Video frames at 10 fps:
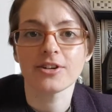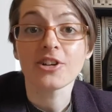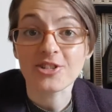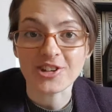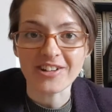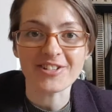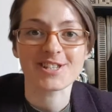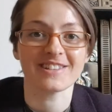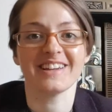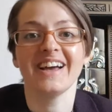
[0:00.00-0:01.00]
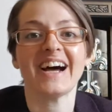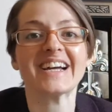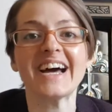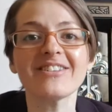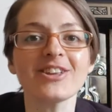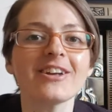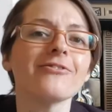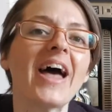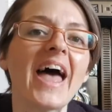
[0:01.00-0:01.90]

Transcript: Seriously, I can't think of